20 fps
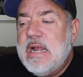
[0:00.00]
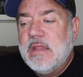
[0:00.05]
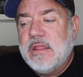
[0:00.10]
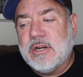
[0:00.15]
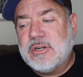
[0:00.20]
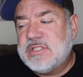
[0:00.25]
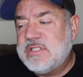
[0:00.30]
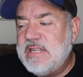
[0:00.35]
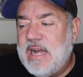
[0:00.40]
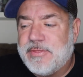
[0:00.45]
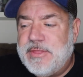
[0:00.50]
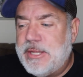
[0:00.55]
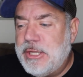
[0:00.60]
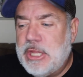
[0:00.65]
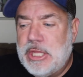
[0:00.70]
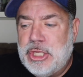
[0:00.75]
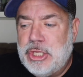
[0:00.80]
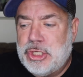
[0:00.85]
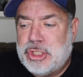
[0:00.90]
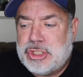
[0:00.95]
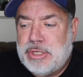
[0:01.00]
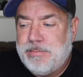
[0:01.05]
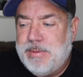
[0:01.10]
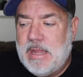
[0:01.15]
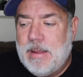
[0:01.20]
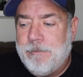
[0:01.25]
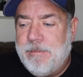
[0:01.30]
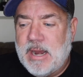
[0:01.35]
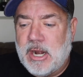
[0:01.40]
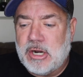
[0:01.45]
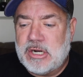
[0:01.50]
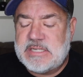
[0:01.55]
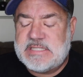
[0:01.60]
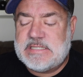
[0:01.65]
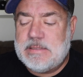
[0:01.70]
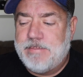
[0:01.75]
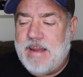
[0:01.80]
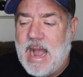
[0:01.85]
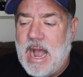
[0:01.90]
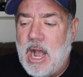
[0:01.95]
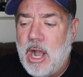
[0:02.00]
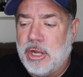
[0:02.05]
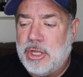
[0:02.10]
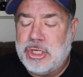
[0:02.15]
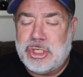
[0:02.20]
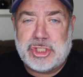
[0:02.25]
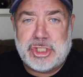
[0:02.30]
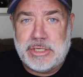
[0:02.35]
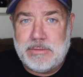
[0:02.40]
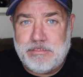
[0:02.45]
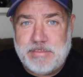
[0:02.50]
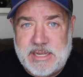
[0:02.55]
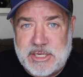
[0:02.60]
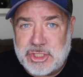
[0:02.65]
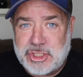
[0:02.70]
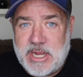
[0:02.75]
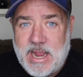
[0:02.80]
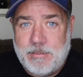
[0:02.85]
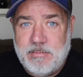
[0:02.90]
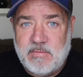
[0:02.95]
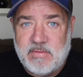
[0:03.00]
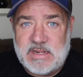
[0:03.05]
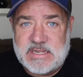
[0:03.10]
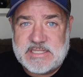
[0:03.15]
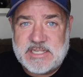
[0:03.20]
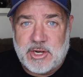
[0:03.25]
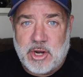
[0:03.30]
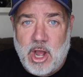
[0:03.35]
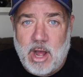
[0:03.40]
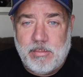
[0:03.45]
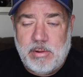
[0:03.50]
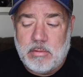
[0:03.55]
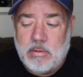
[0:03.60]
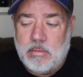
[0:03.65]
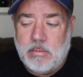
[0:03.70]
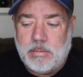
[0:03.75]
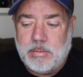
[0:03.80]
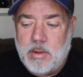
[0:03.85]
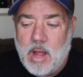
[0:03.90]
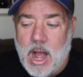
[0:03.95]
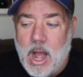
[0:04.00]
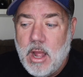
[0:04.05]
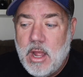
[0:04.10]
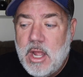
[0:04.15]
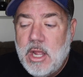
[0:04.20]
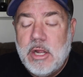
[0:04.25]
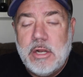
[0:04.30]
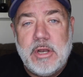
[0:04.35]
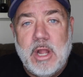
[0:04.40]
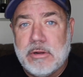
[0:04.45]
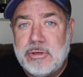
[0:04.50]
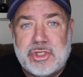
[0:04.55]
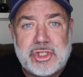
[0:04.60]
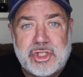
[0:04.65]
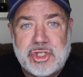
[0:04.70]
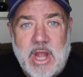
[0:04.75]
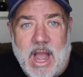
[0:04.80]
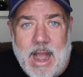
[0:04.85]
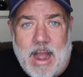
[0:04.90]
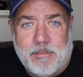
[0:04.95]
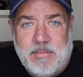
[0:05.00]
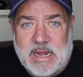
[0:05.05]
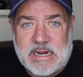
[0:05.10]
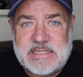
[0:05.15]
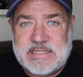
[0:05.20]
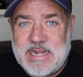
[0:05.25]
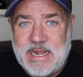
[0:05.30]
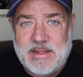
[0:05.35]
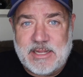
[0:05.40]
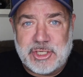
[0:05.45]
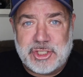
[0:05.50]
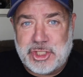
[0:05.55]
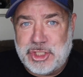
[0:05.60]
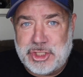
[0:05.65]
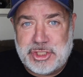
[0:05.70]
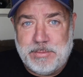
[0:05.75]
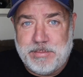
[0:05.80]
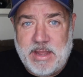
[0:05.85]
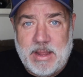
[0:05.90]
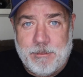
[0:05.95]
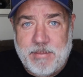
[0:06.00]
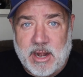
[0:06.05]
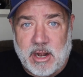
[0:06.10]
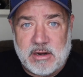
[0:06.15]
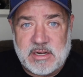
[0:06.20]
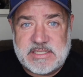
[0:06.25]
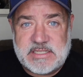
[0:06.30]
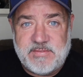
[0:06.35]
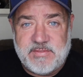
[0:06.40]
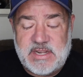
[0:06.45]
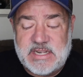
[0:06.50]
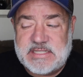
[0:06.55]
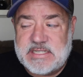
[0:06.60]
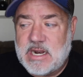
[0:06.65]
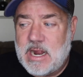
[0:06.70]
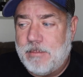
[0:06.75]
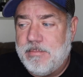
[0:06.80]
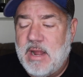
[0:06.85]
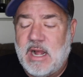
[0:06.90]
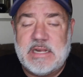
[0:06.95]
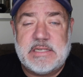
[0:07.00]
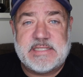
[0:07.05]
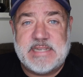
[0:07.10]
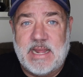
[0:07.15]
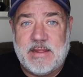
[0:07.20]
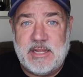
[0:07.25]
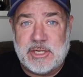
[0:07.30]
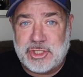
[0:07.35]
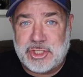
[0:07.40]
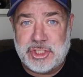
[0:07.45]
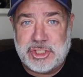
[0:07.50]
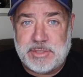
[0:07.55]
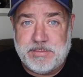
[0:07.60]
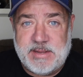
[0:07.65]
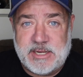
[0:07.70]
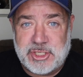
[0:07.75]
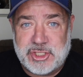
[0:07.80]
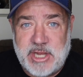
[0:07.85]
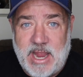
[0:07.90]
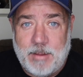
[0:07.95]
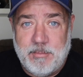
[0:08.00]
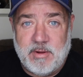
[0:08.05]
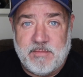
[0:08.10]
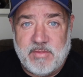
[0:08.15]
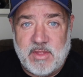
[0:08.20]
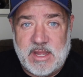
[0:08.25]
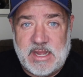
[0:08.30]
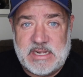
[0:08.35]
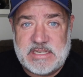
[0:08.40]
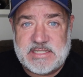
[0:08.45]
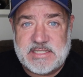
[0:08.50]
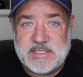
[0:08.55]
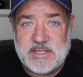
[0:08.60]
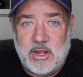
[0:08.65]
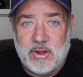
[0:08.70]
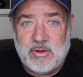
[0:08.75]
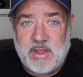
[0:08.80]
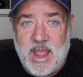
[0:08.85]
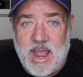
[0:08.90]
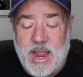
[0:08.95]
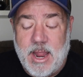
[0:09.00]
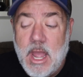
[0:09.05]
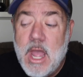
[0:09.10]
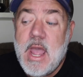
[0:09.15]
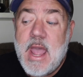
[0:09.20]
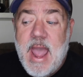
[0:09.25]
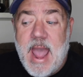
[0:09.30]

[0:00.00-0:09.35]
there's nothing that you should be embarrassed about, you shouldn't be ashamed of this at all, blah blah blah. No, sh- I'm not saying that she should be embarrassed of this, and I'm not saying that she should be ashamed of this, okay?